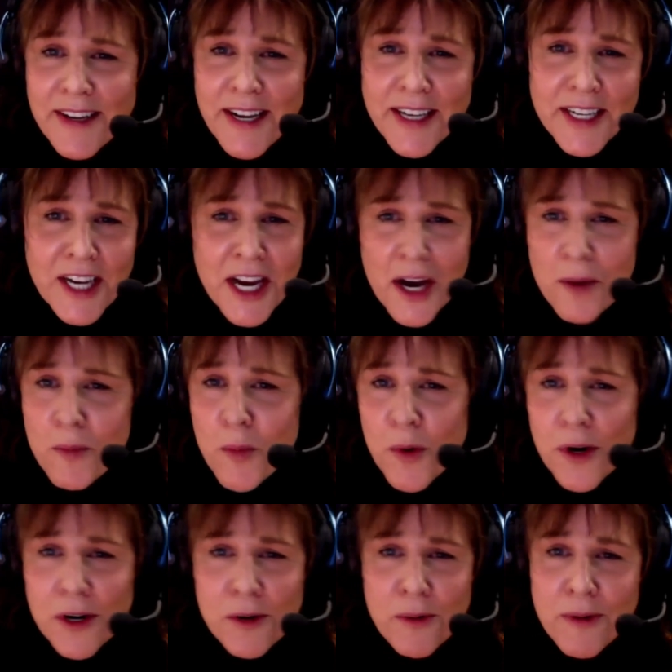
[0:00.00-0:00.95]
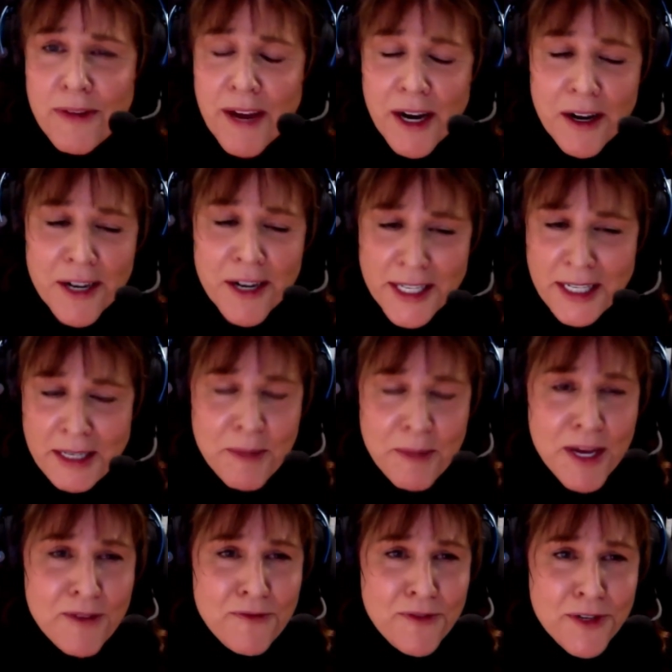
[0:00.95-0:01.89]
and come work with Eric and
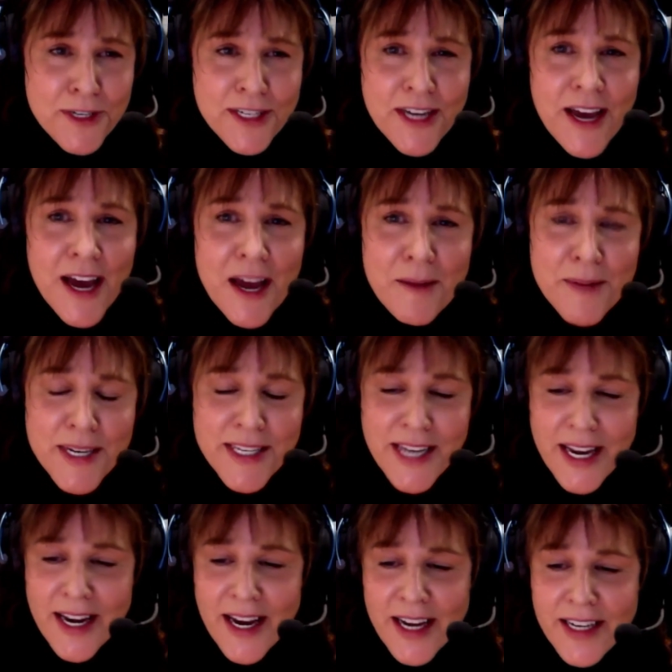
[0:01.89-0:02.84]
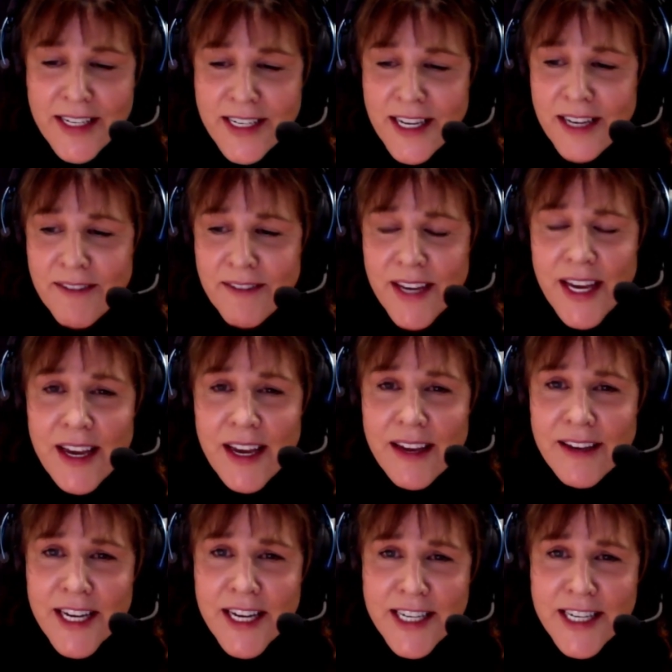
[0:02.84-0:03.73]
me full time at Day9 TV."